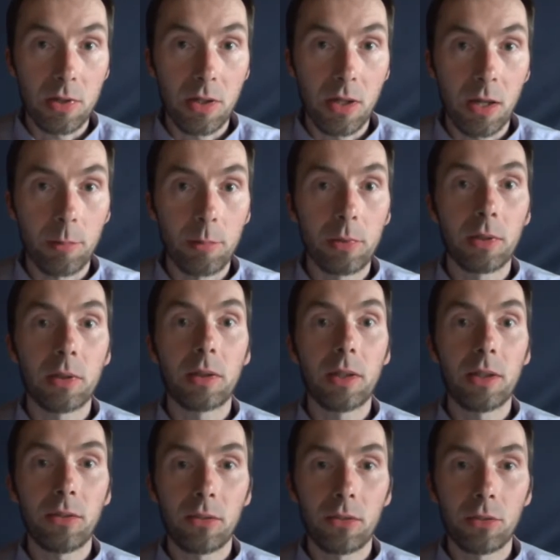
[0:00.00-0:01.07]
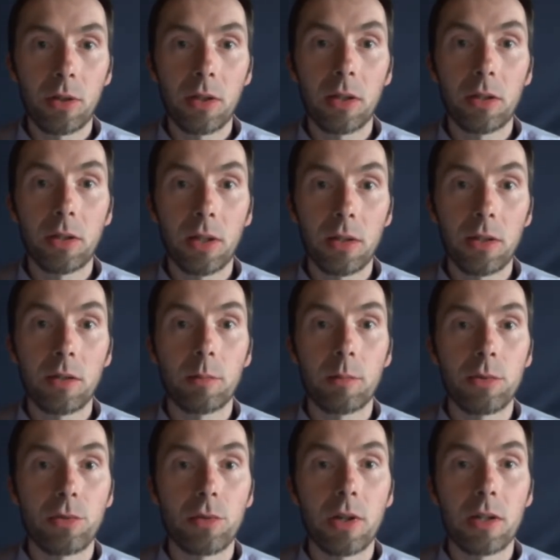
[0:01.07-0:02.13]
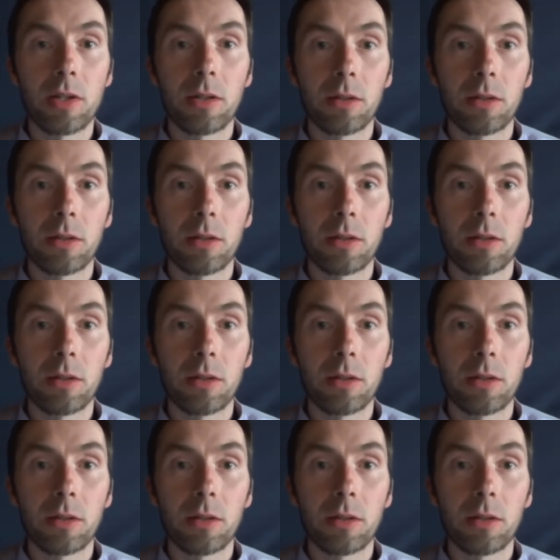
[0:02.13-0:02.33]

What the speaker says: Ham, at least try and get the numbers right.